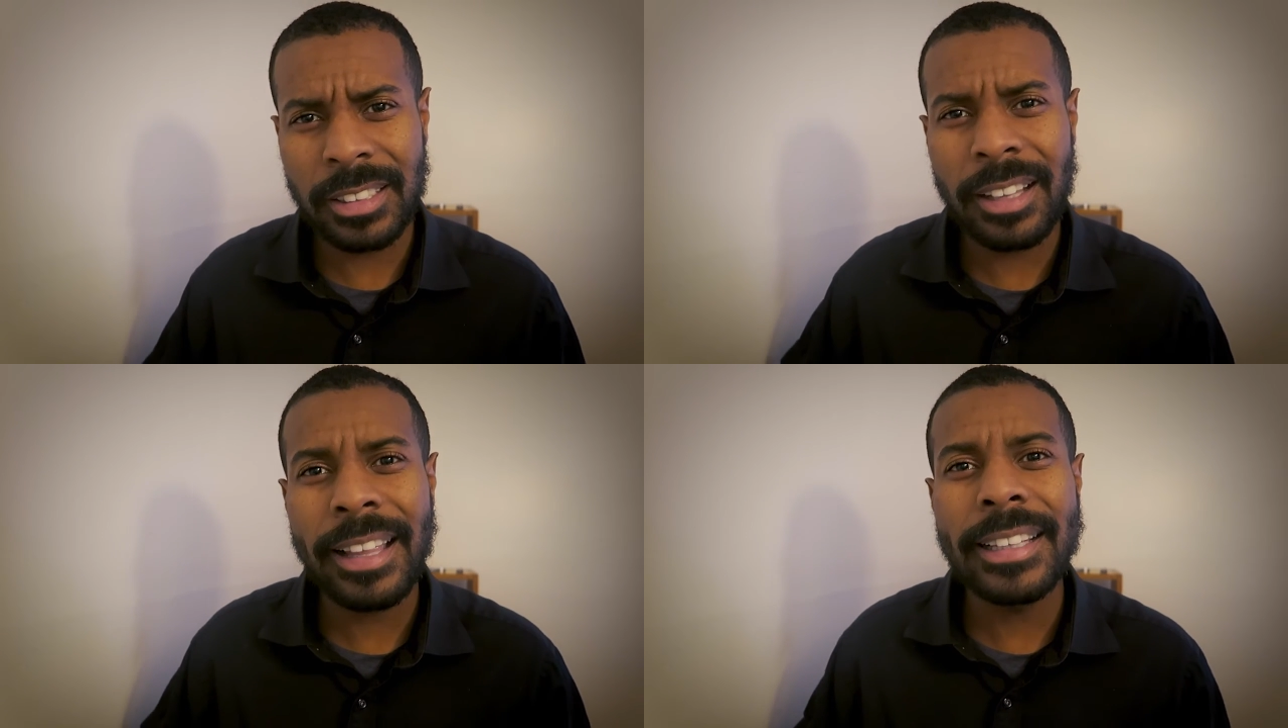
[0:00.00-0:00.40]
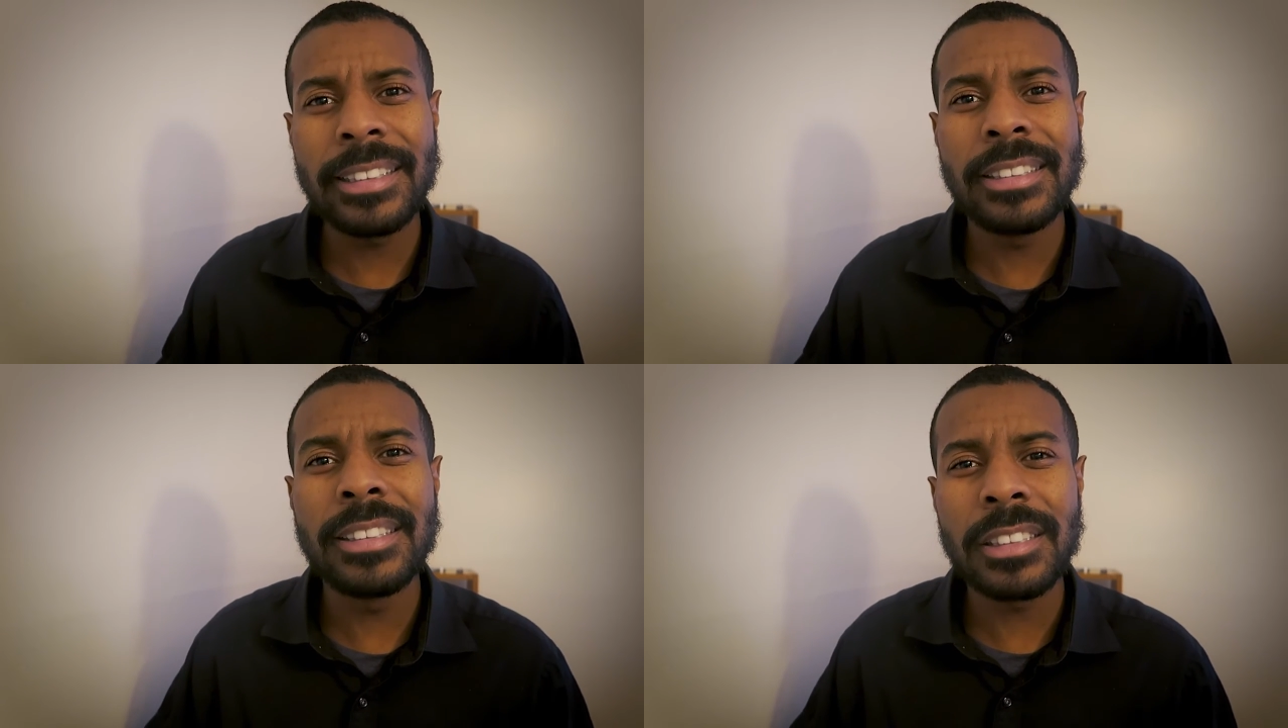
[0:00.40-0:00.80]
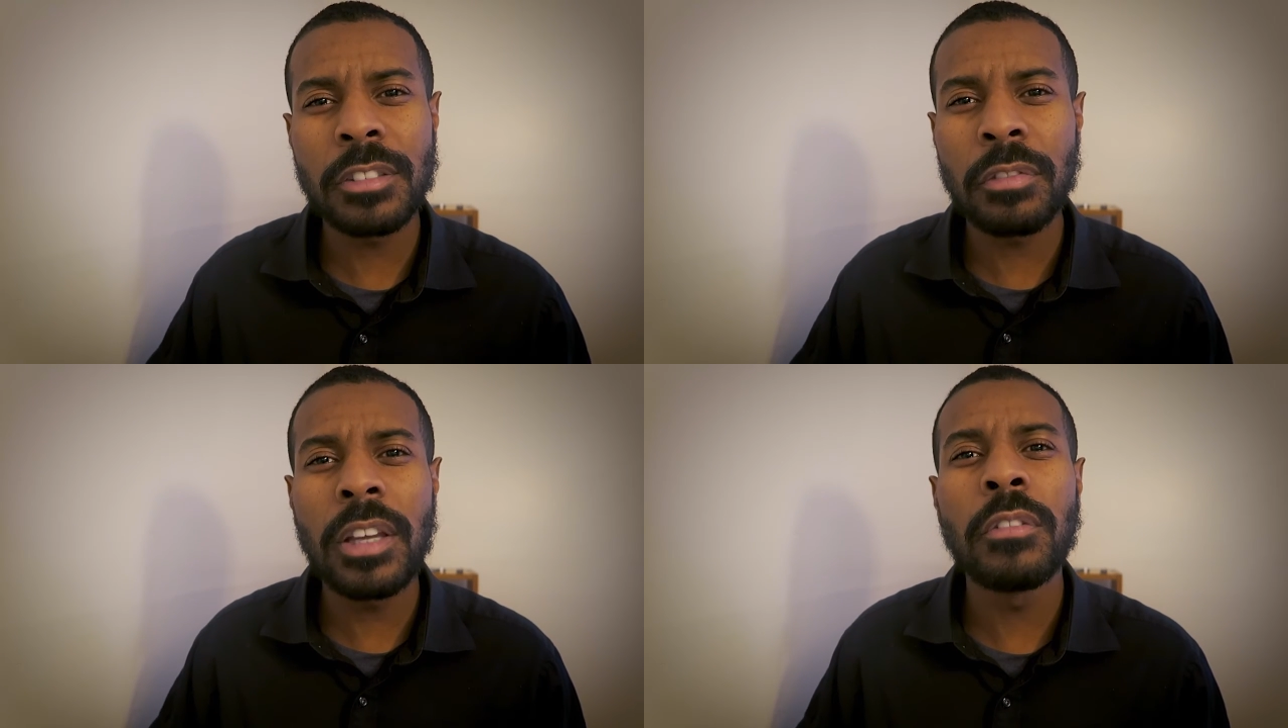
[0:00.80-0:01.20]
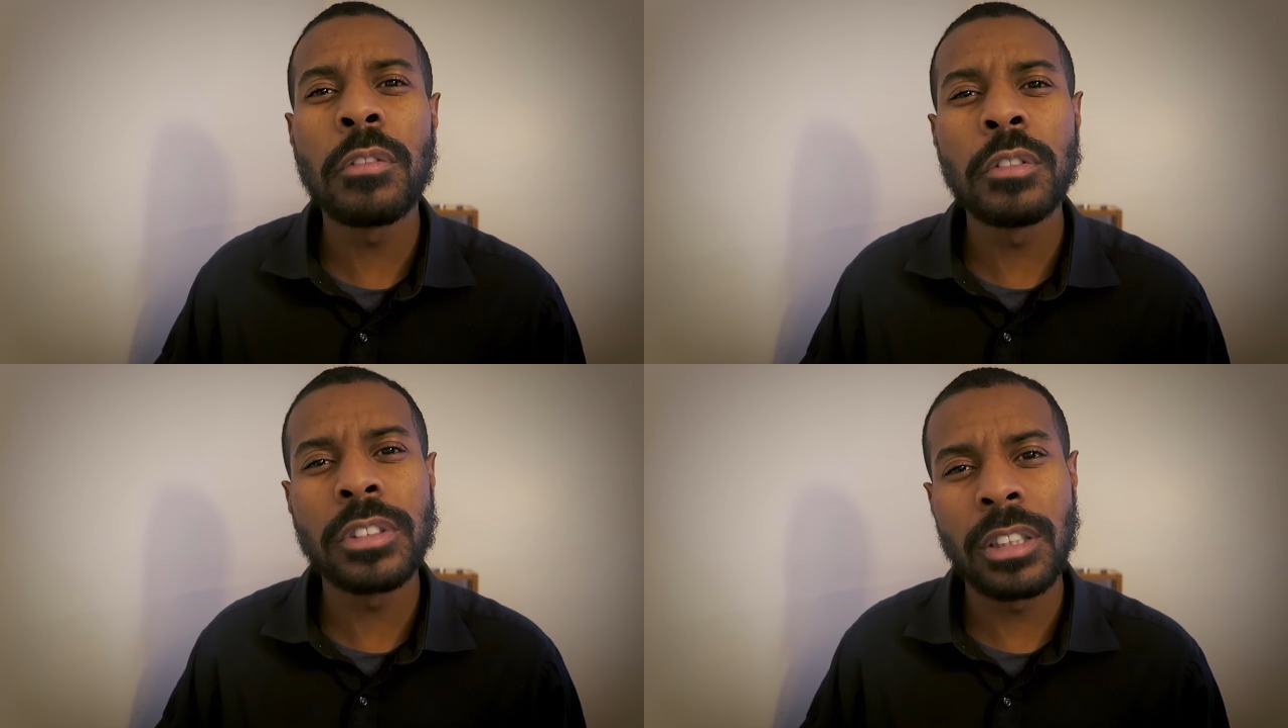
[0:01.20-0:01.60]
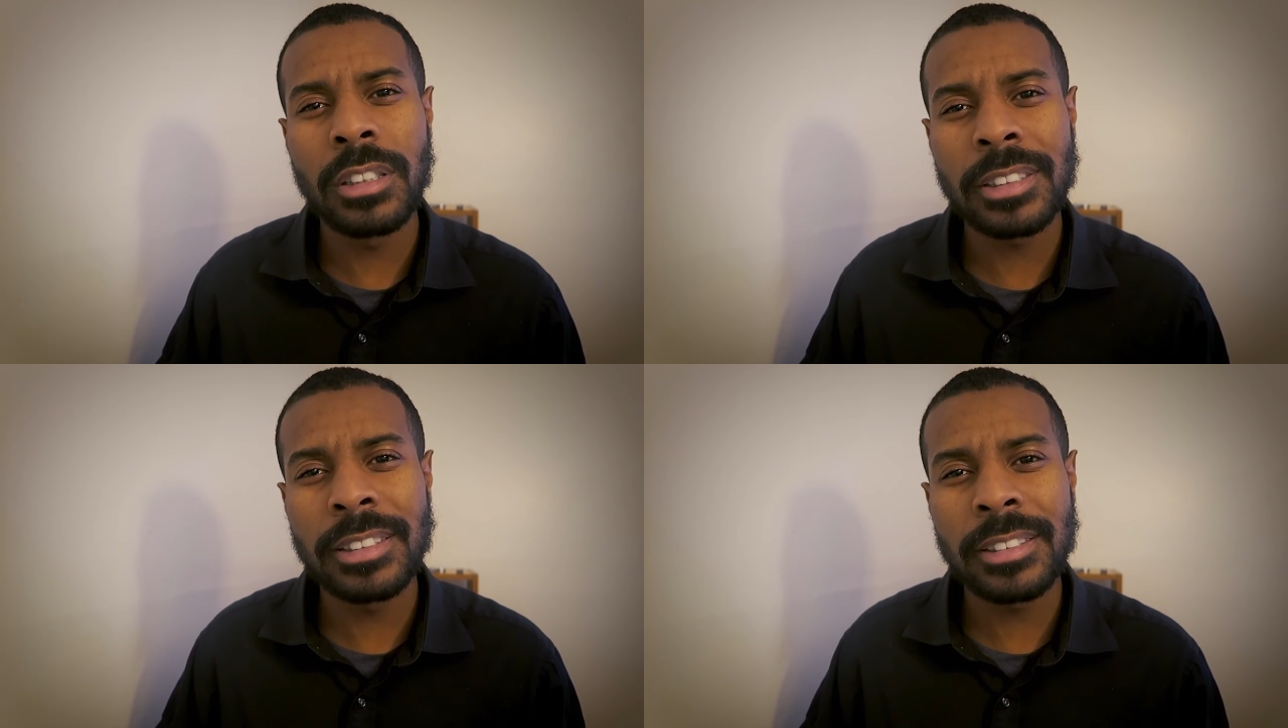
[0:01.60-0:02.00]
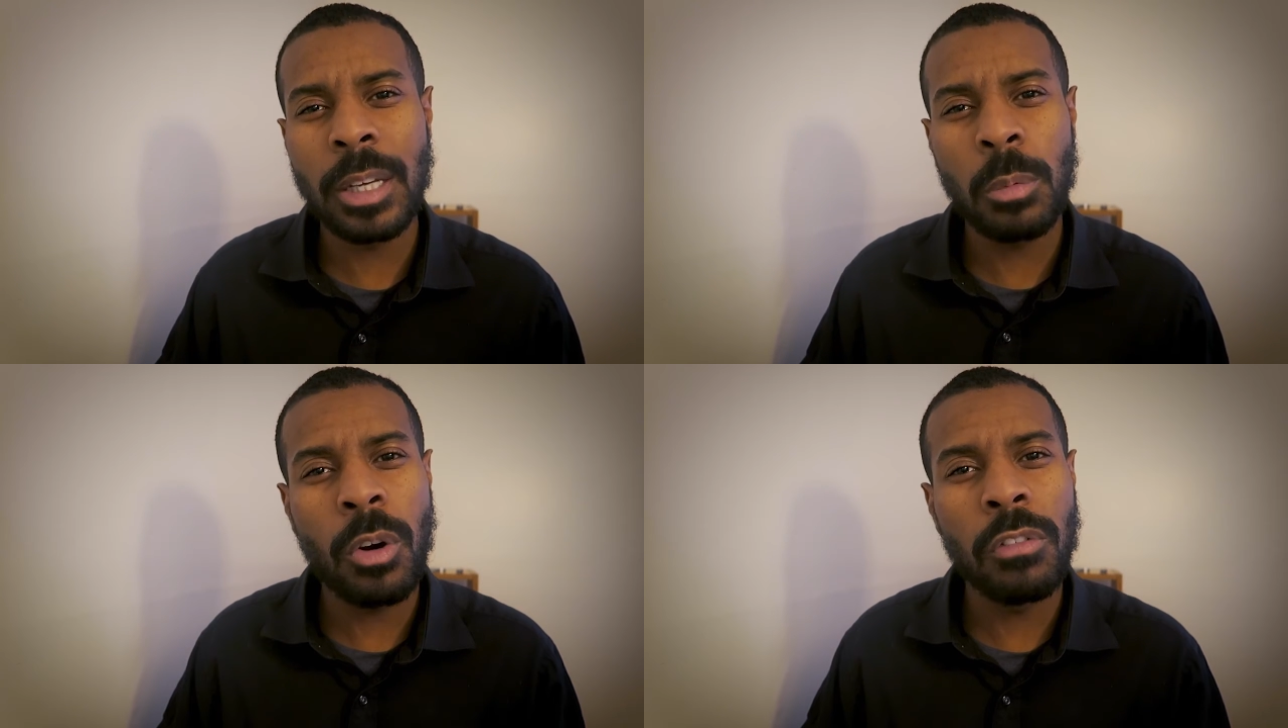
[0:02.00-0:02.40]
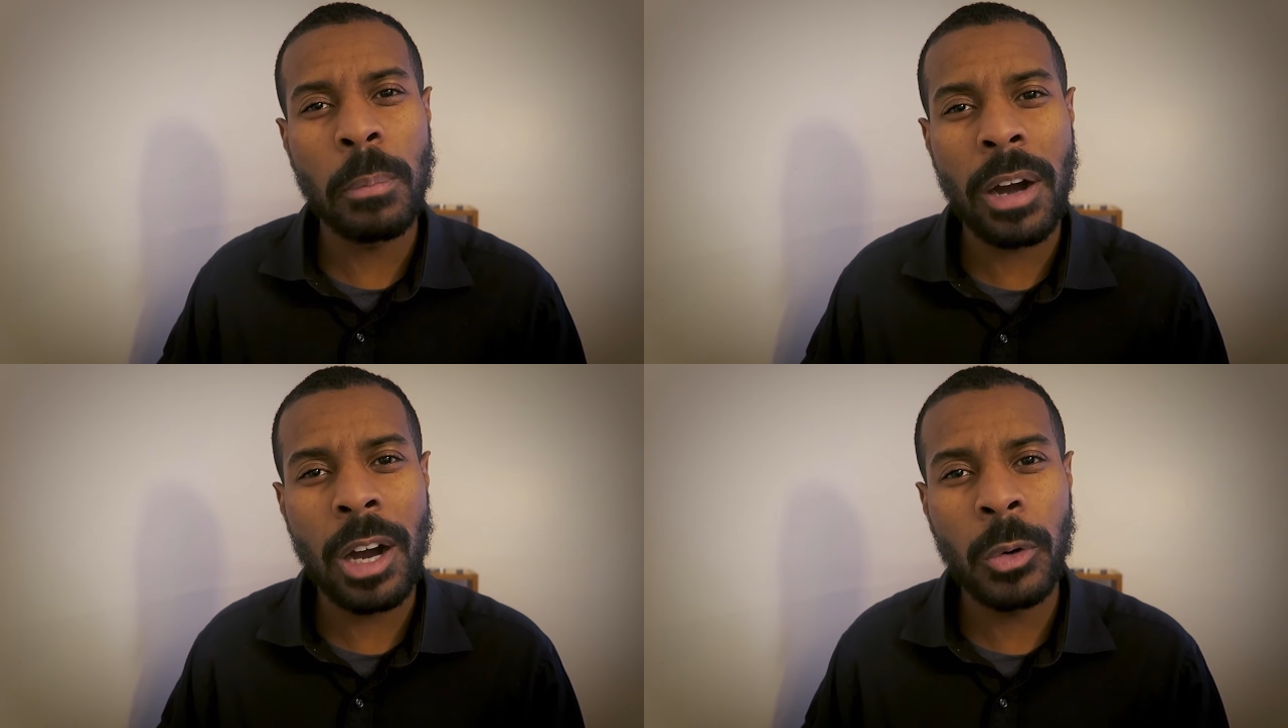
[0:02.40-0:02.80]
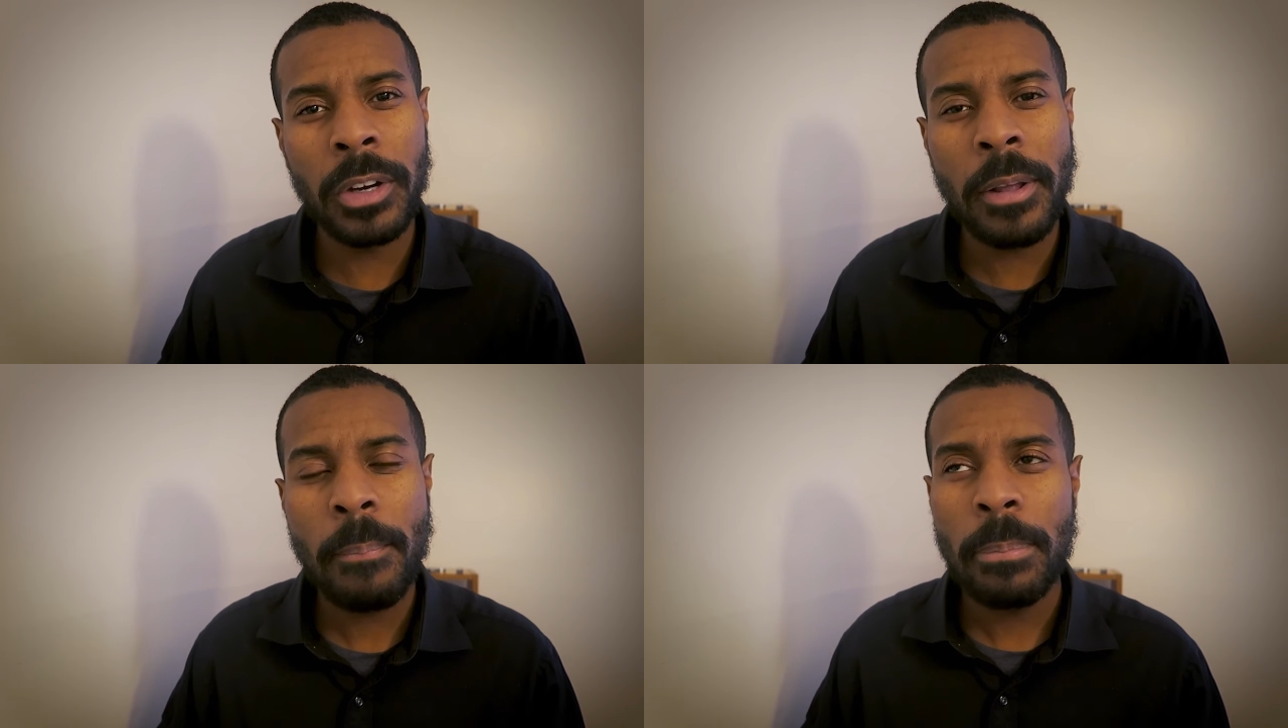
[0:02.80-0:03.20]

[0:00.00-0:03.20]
not like dense flavorful sauces that will overpower it,